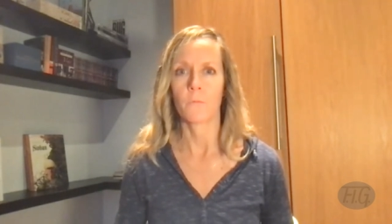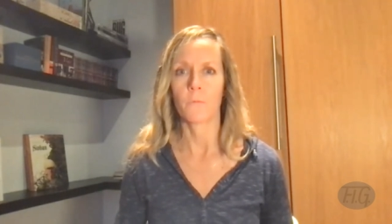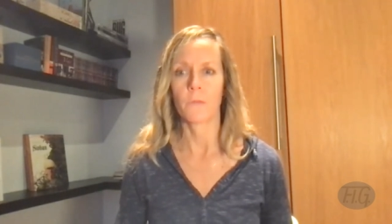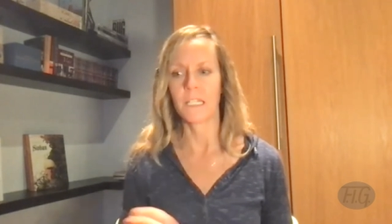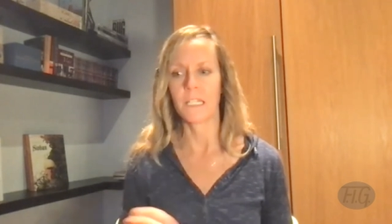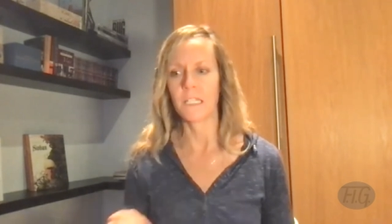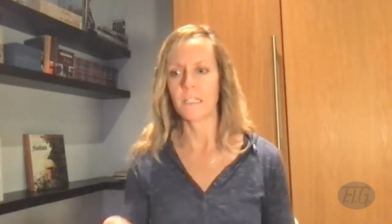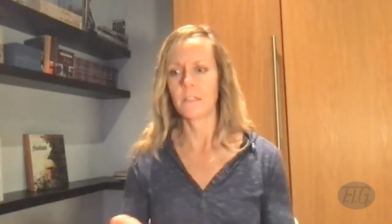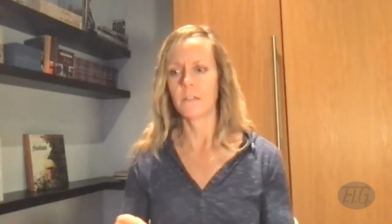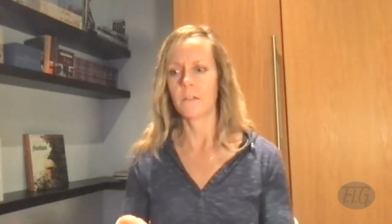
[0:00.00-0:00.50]
We
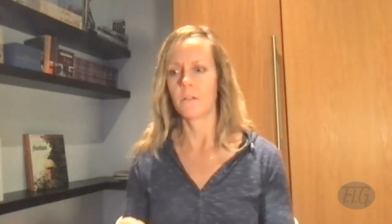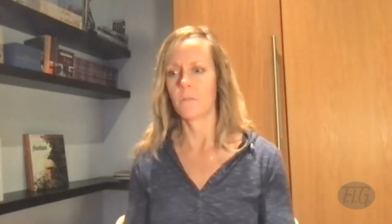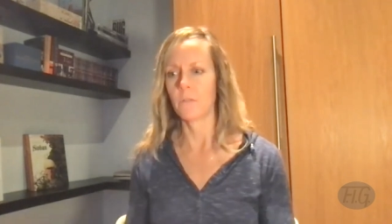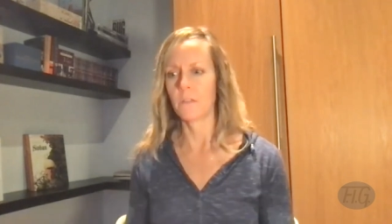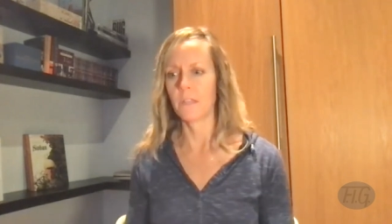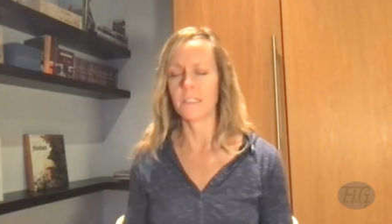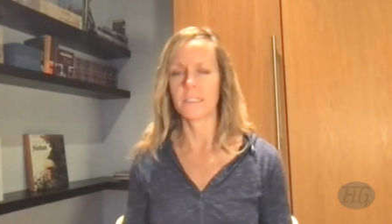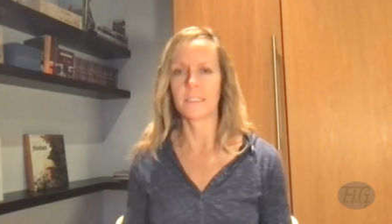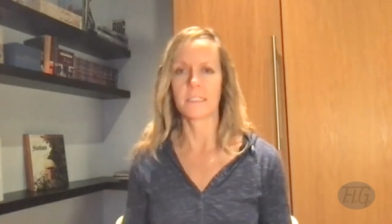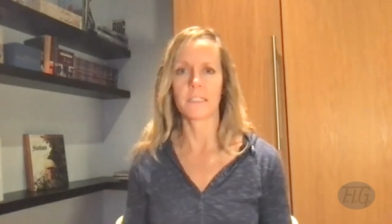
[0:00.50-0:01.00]
need to do
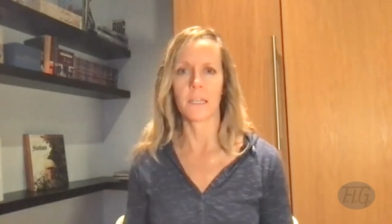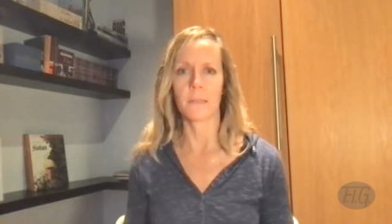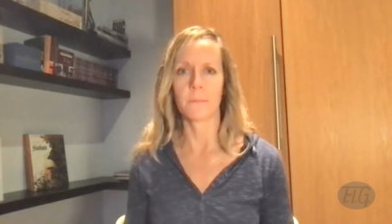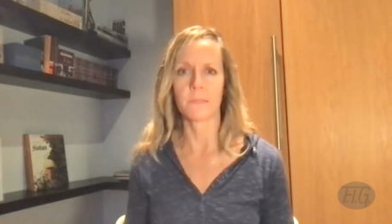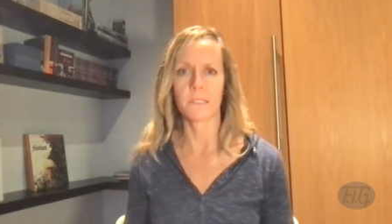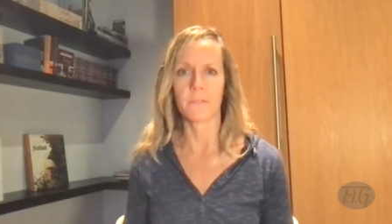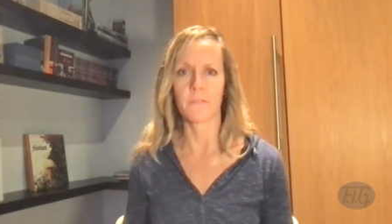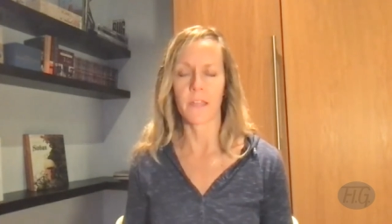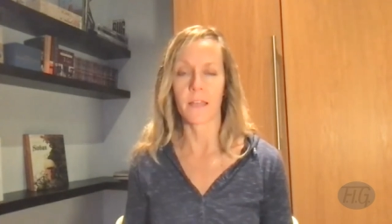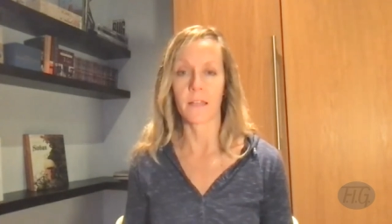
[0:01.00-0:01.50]
these
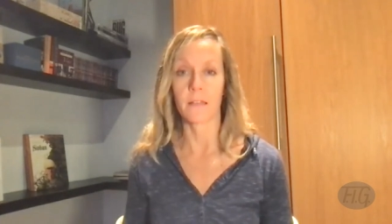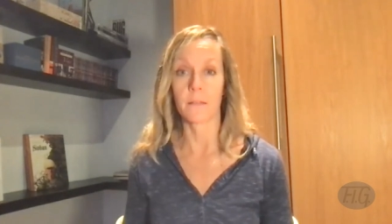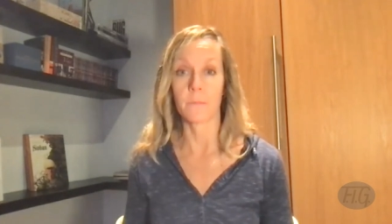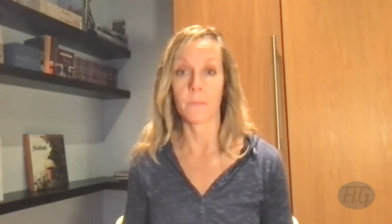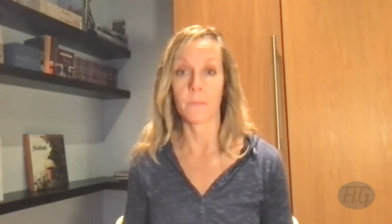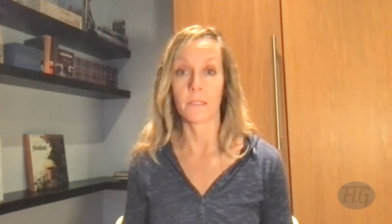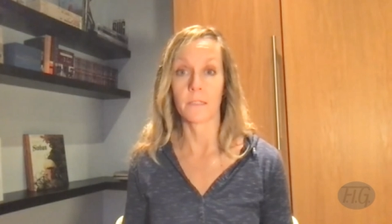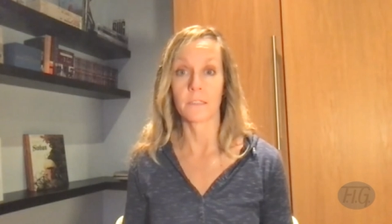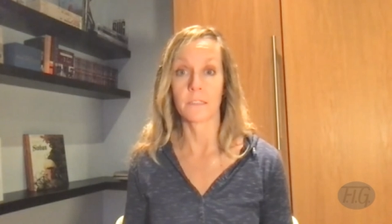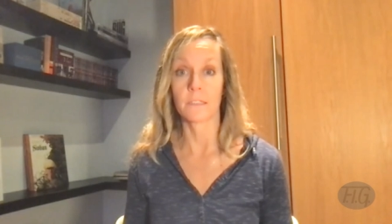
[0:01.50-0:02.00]
types of
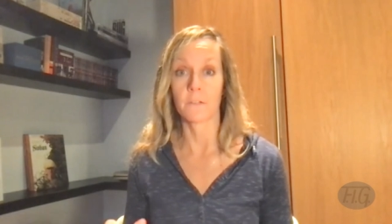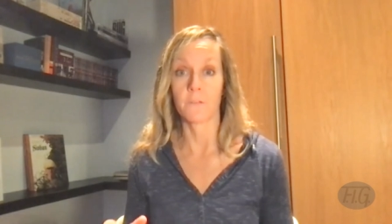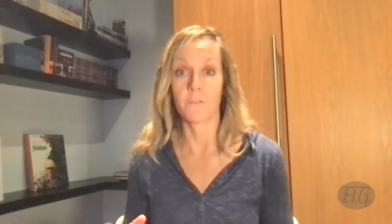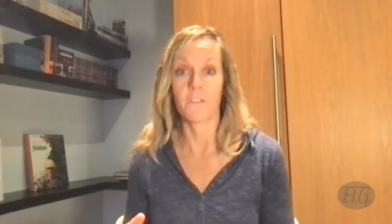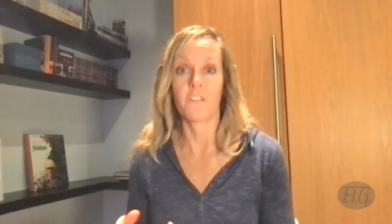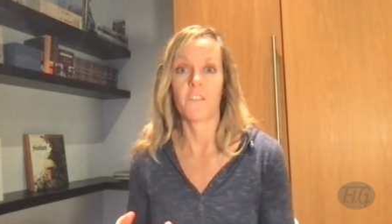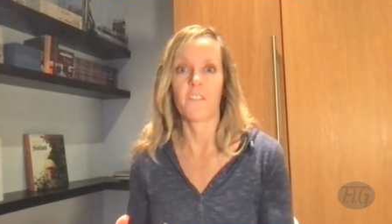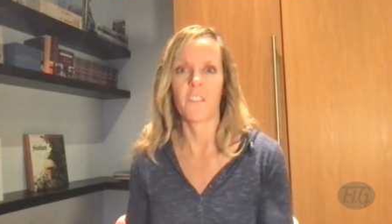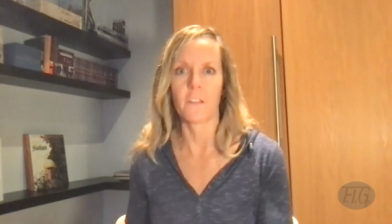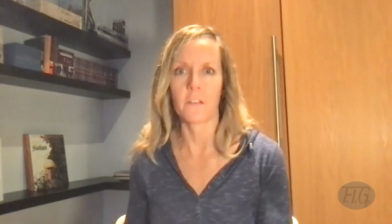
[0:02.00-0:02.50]
elements to
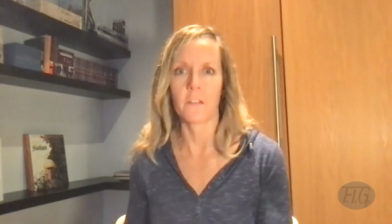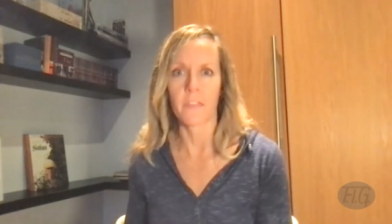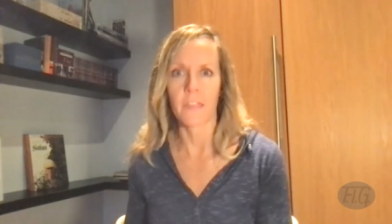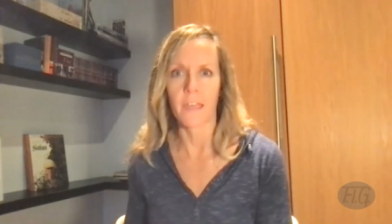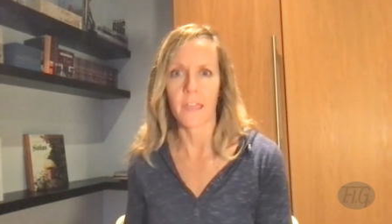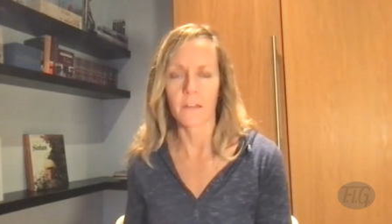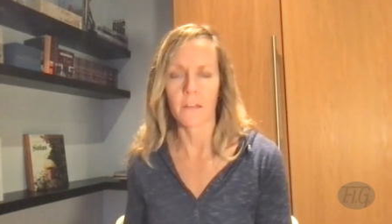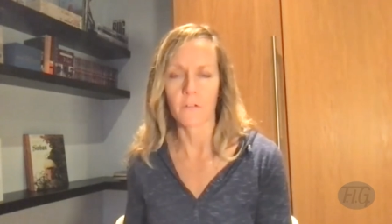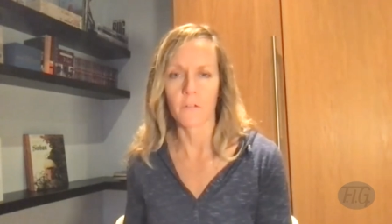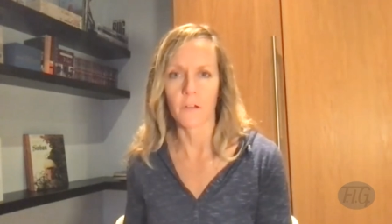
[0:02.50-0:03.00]
fulfill
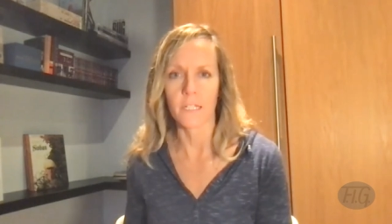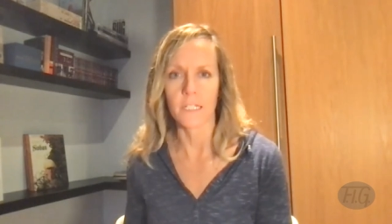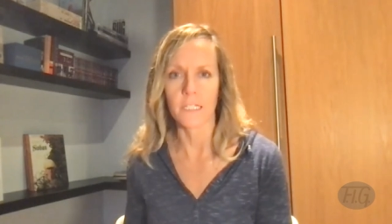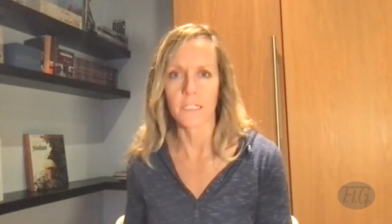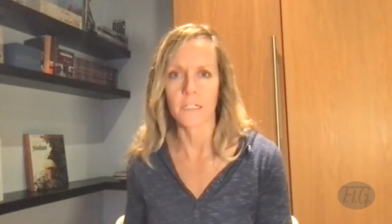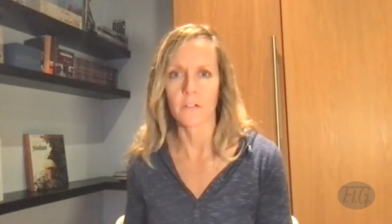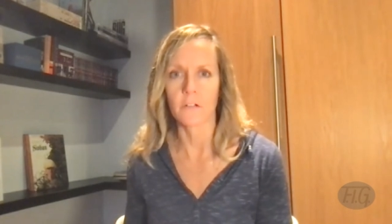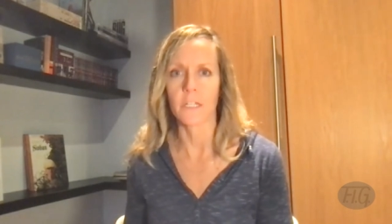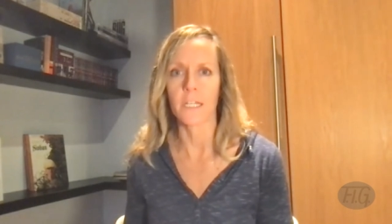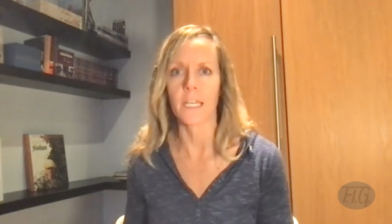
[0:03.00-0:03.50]
that
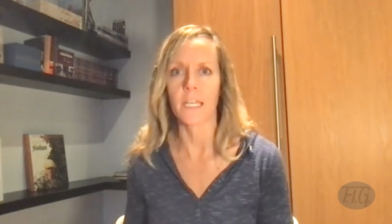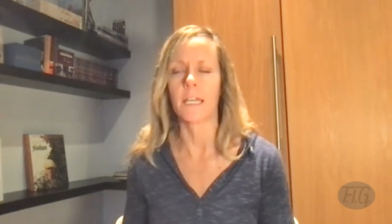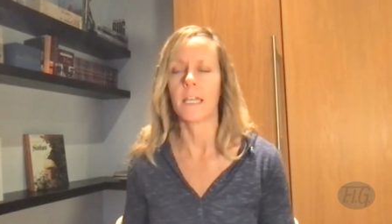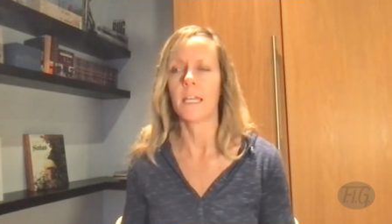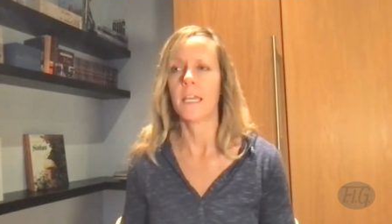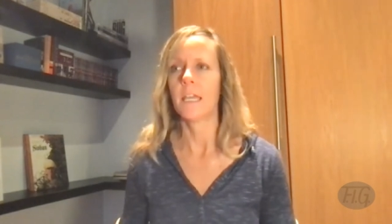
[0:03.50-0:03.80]
criteria.